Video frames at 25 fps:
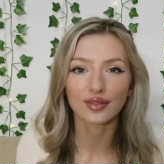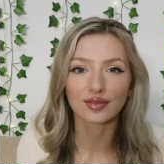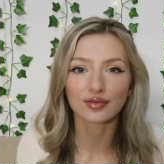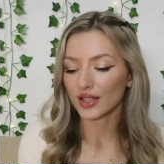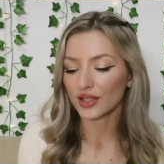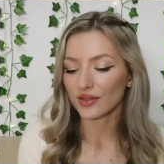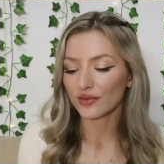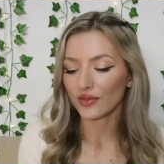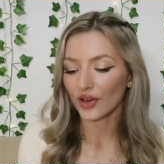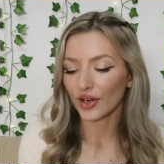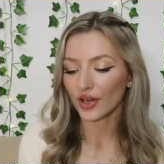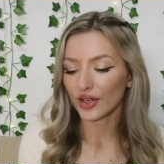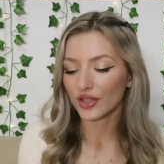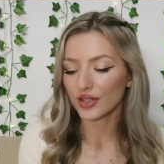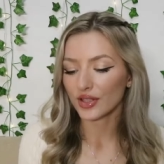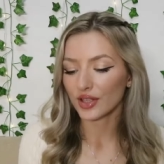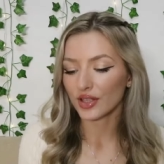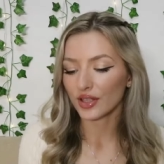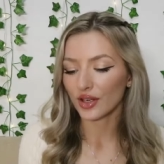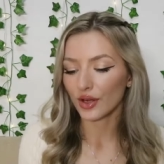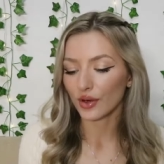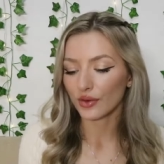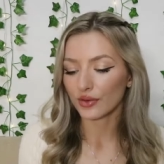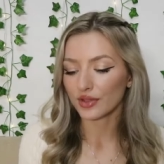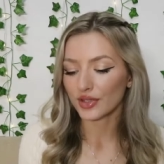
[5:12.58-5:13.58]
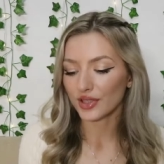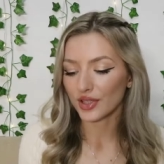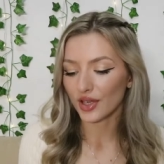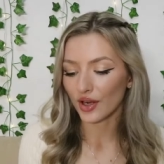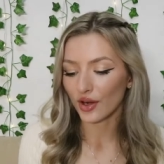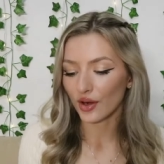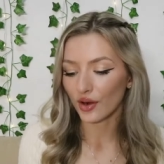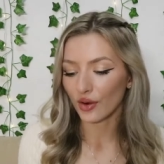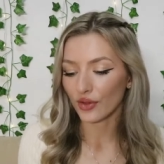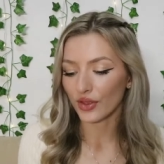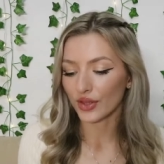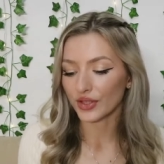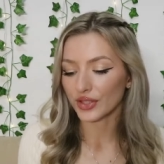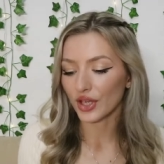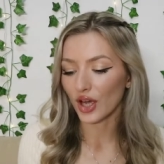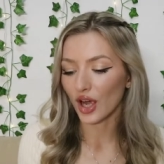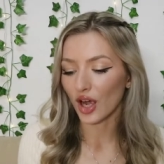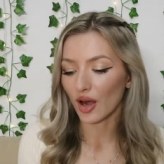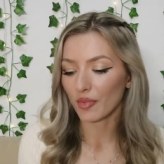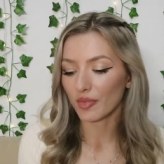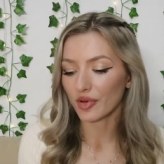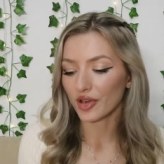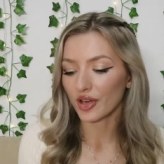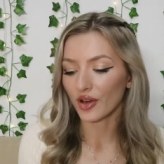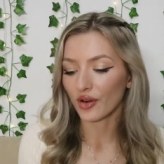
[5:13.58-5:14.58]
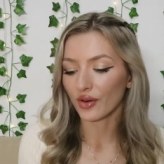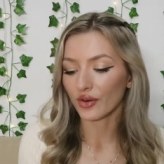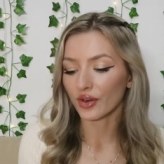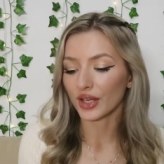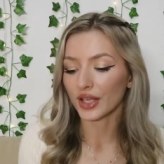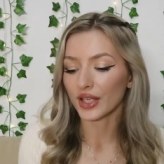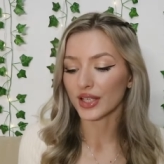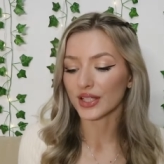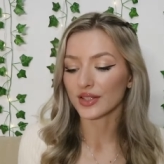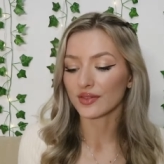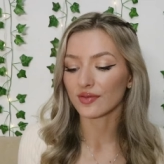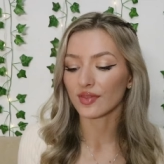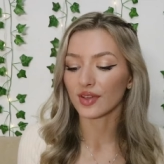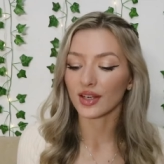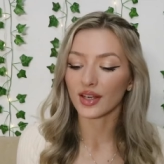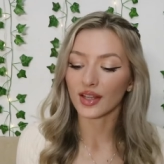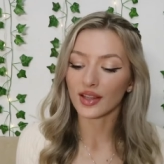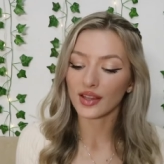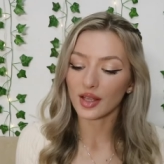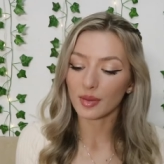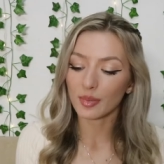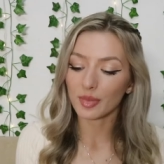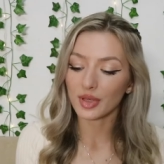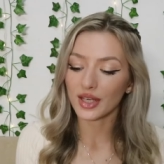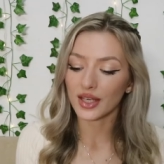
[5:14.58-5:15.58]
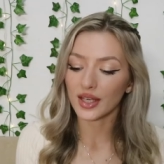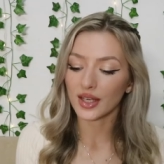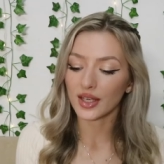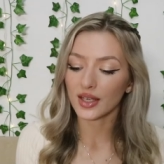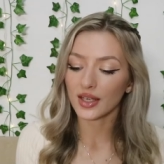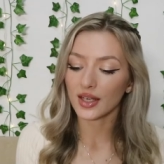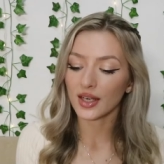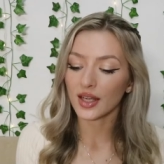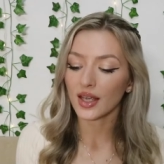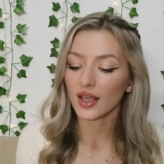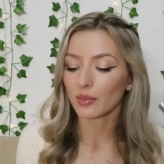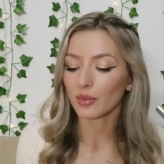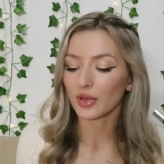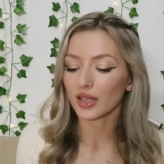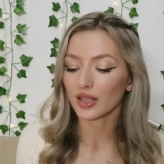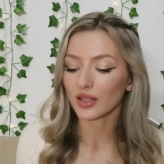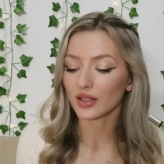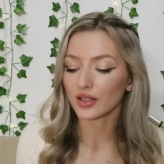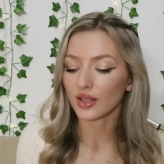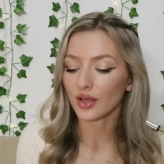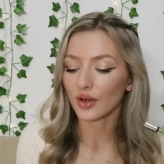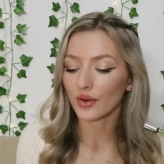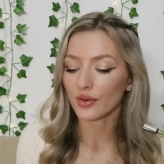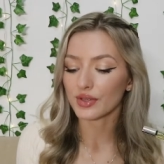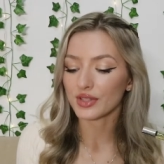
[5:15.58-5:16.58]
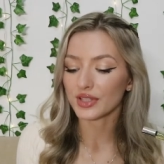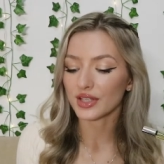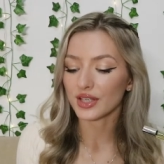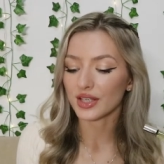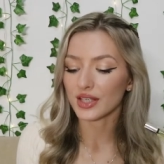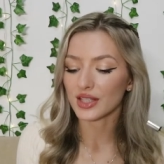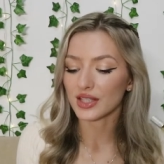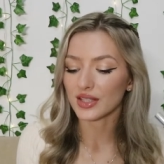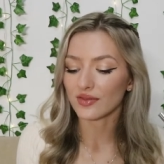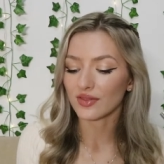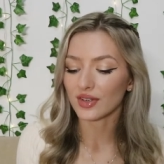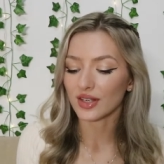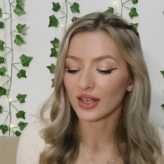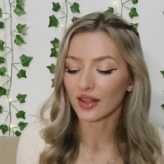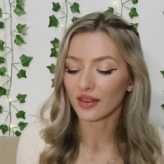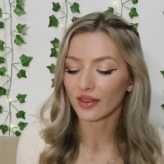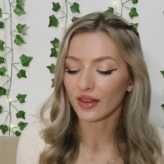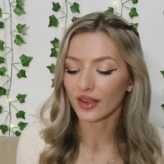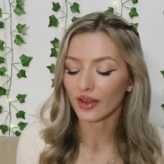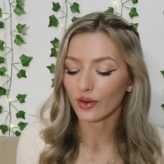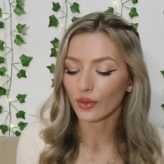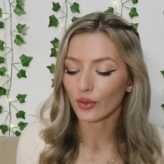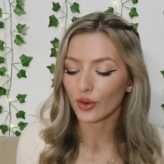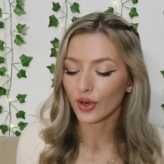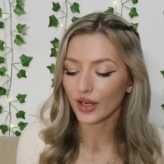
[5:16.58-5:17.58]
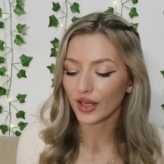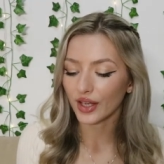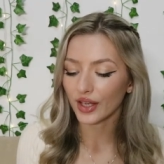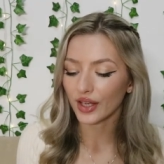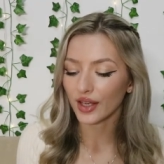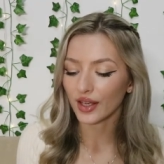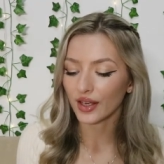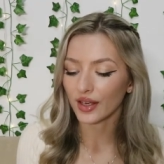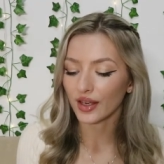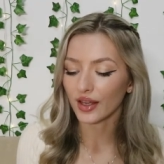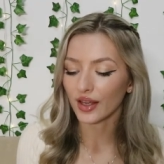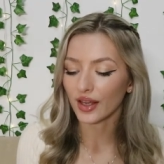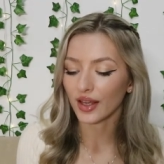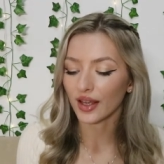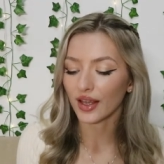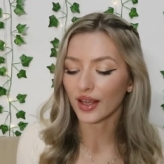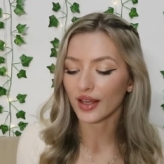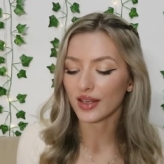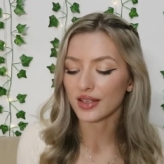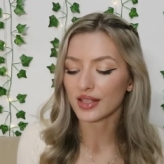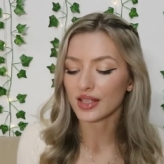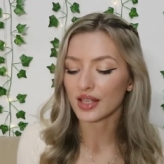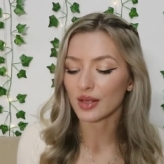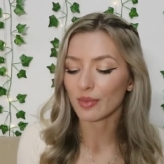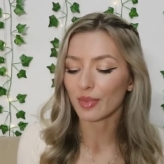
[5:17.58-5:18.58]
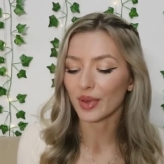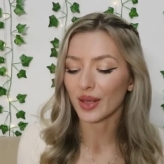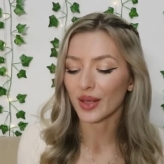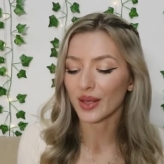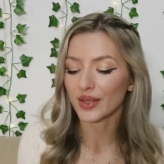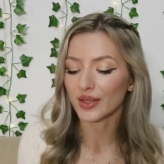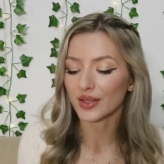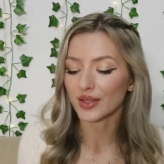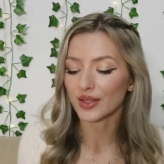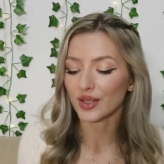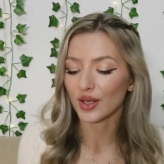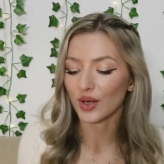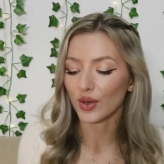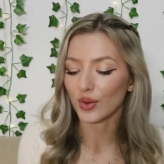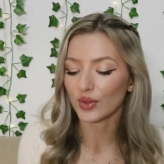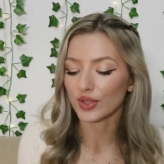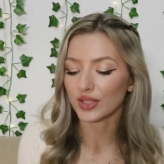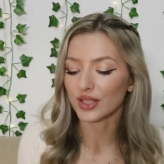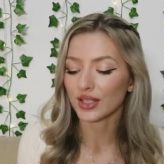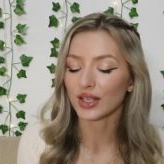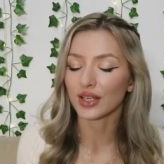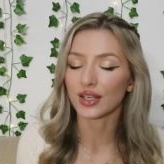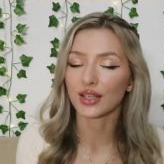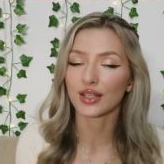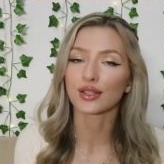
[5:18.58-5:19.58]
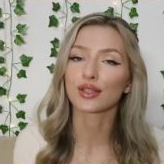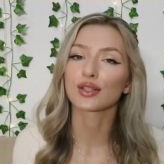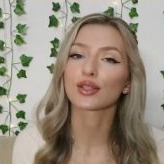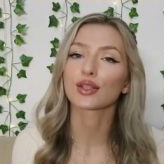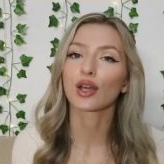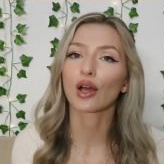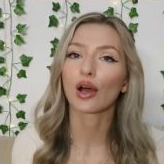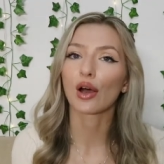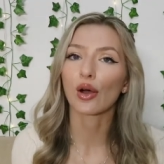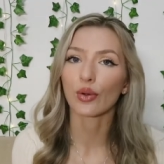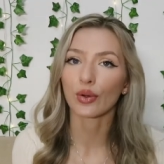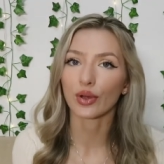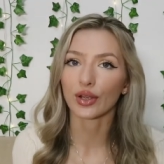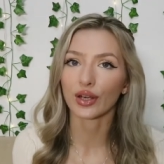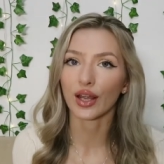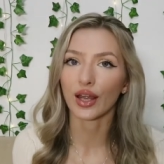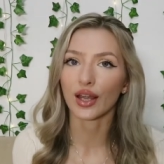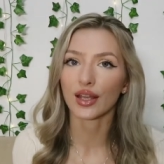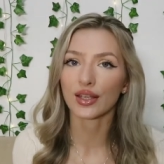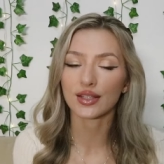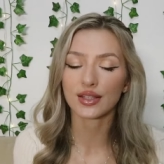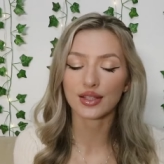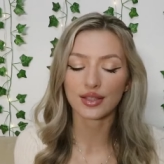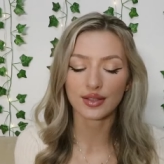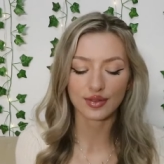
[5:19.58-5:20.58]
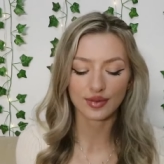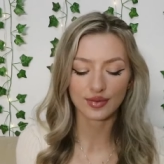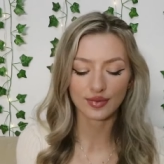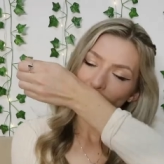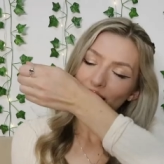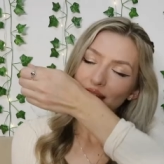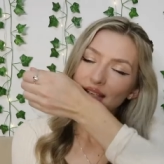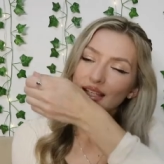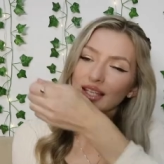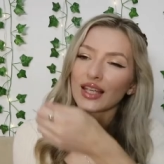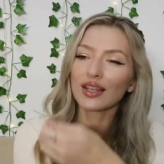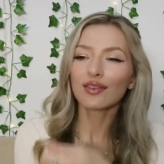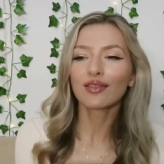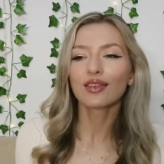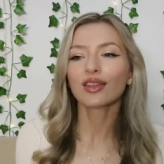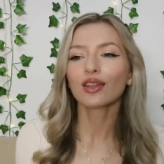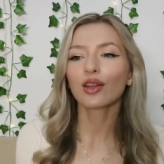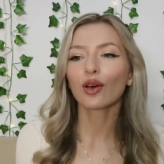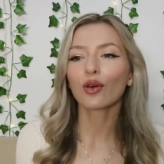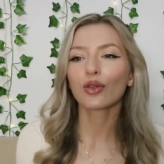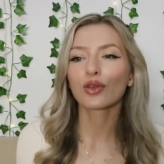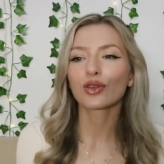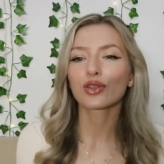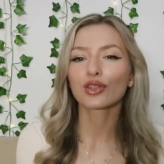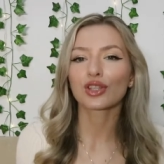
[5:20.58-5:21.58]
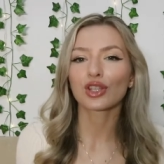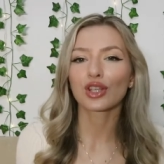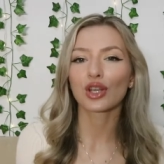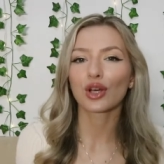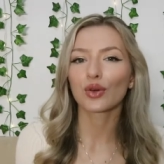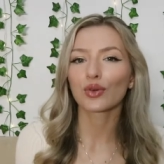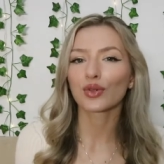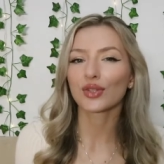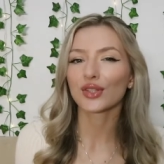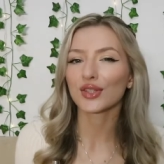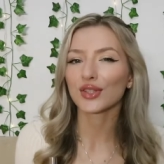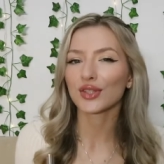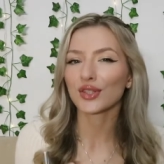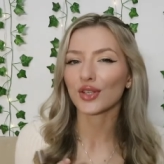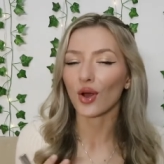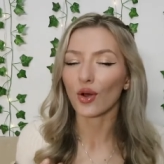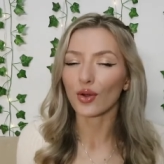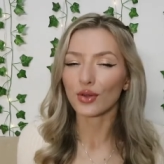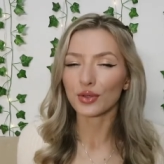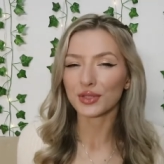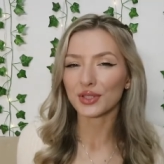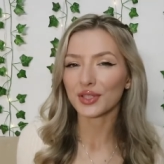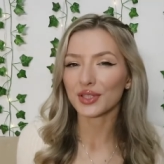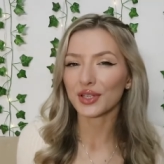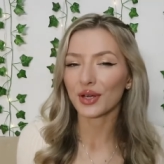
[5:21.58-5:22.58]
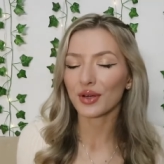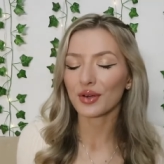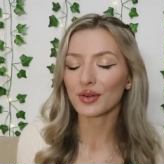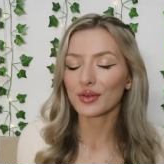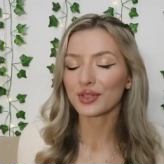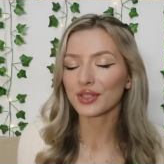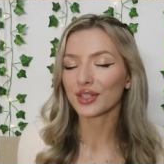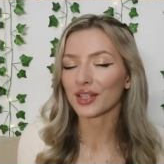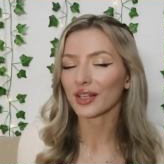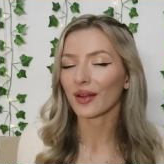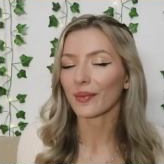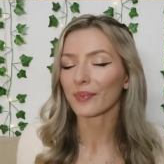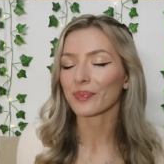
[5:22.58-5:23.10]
As far as the notes go, the top note is vanilla bean, the middle note is vanilla orchid, and the base note is coconut. And even though there's no salt note,